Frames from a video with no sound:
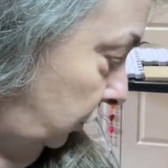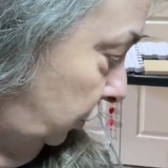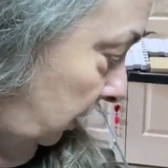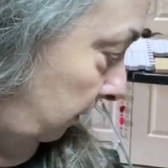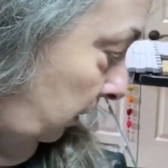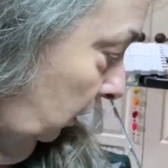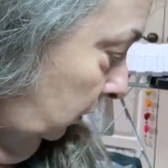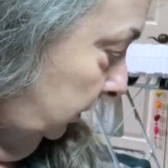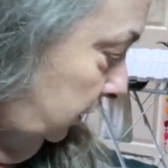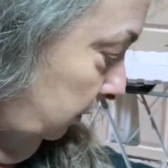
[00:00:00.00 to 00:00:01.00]
Jumbo
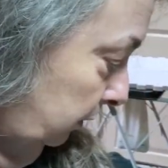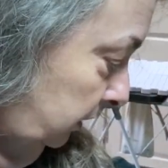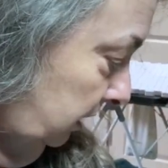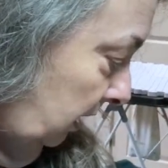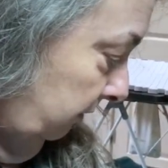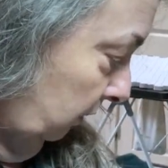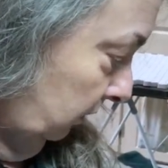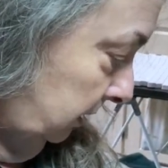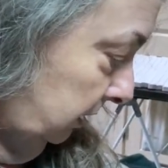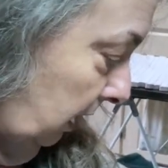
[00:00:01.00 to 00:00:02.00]
Super Saver
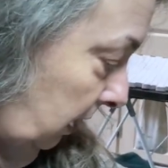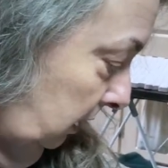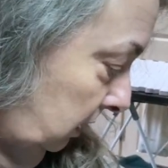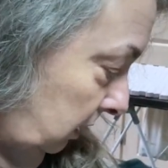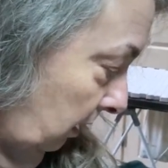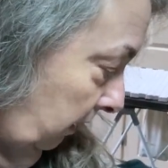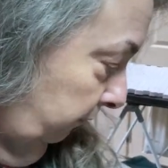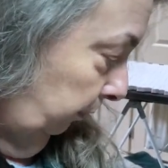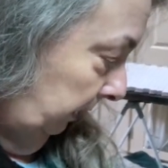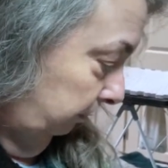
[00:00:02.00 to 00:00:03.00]
skein of,
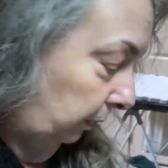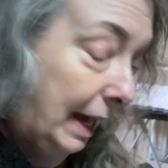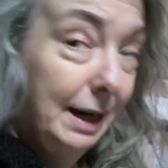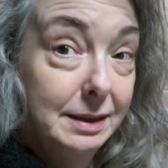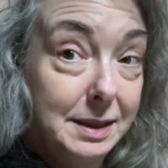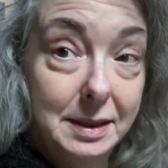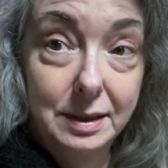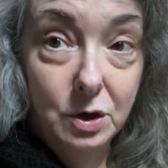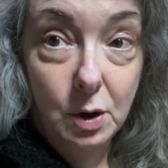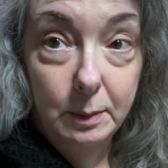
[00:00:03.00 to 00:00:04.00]
in black because I didn't
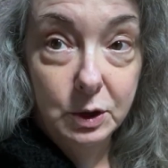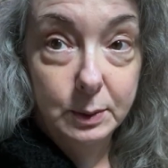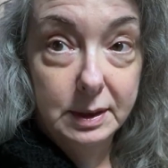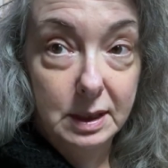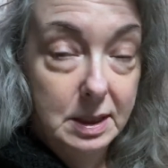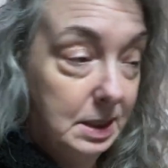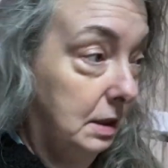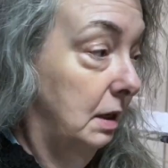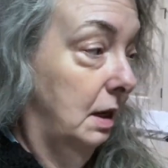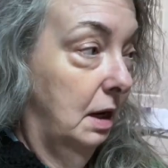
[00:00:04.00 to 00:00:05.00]
know how much I was going to
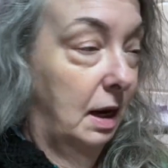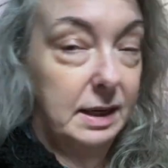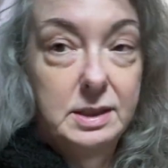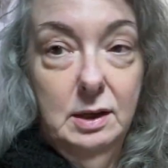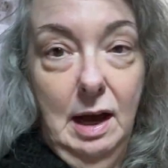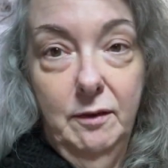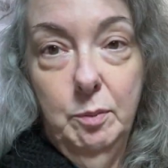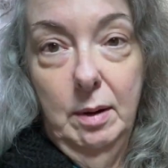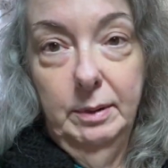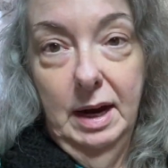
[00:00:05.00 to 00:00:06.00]
need. I still have
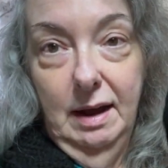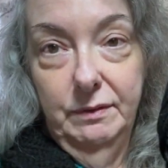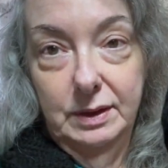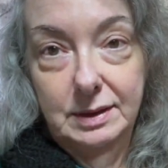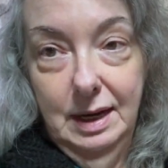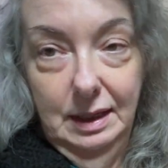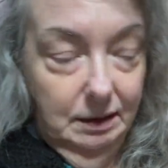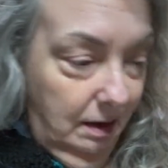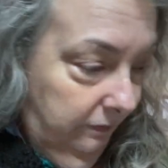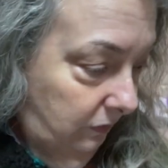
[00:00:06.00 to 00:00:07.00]
probably half the skein
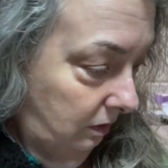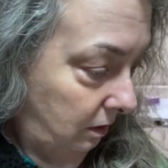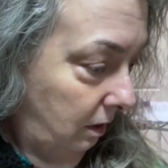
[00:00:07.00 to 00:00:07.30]
left